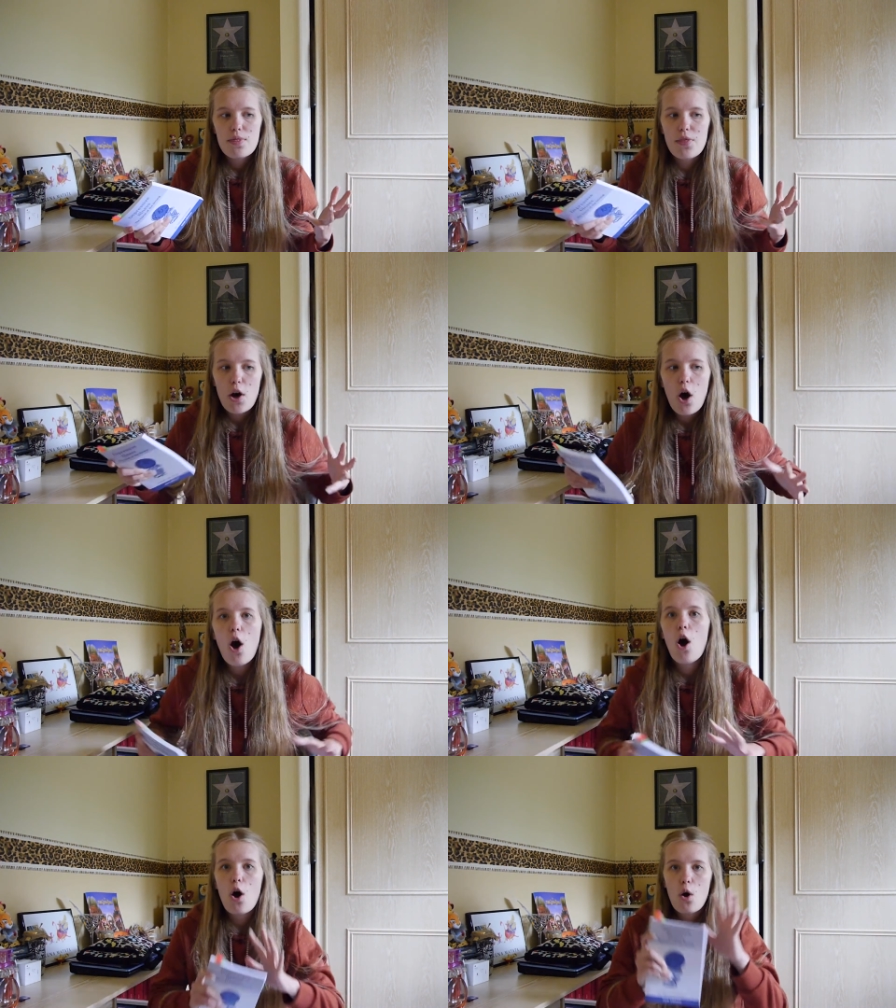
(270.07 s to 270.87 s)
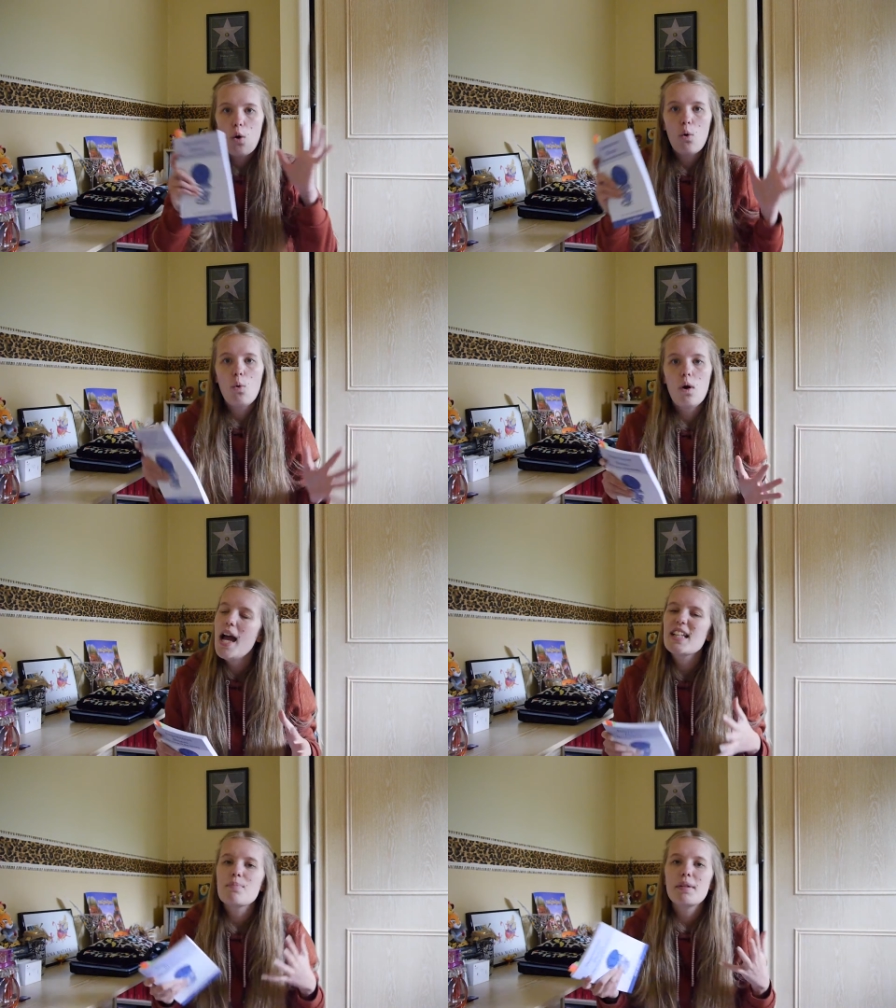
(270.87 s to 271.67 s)
the whole
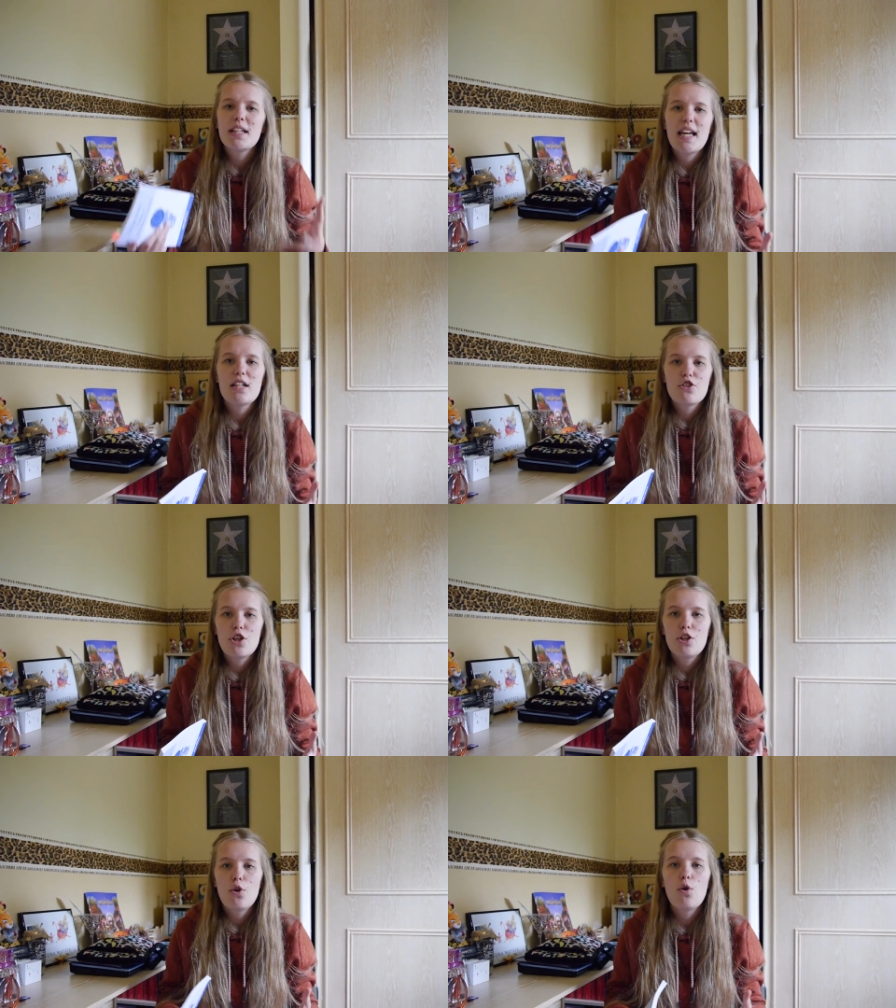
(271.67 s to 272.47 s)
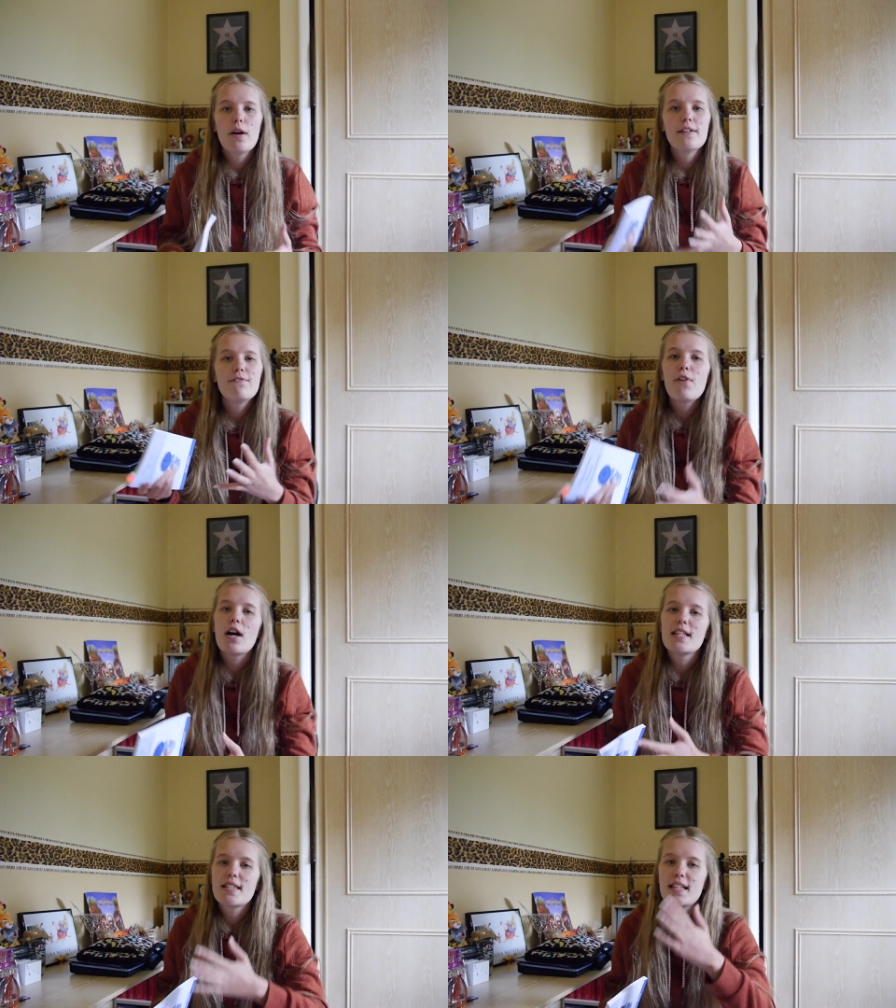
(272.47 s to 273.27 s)
explanation or
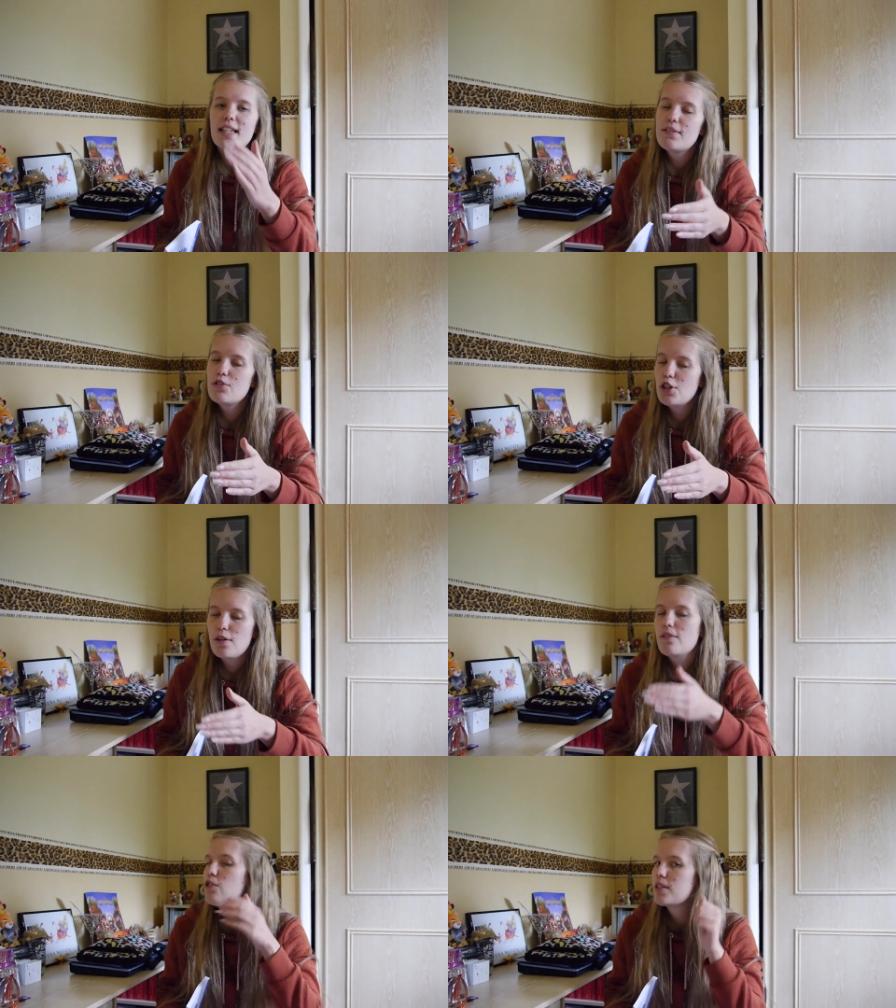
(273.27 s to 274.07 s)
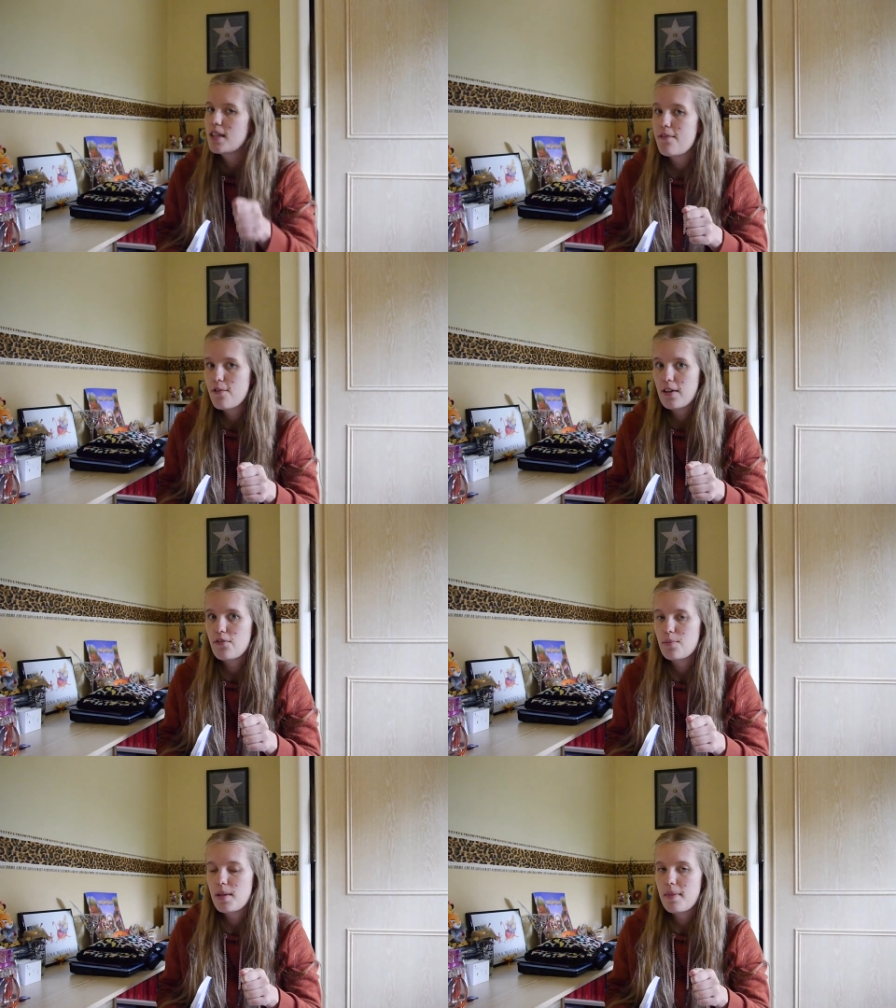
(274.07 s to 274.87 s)
advice to give to you if you're suffering
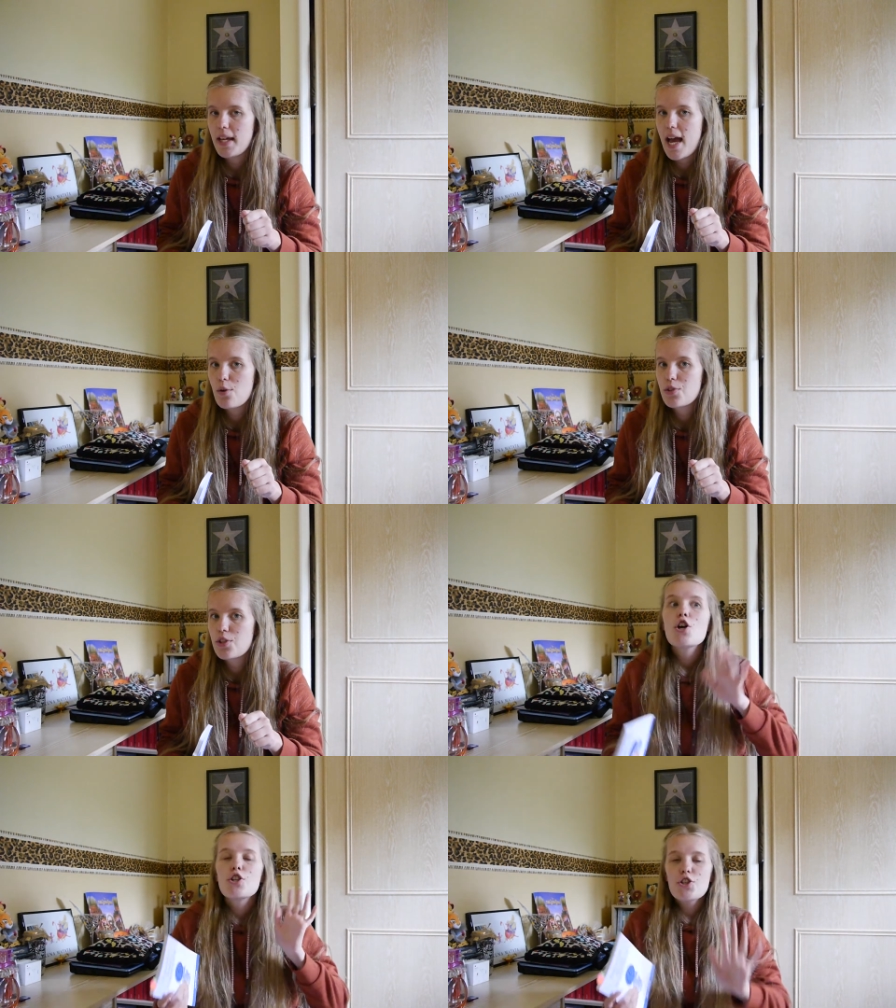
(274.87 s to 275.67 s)
from something else.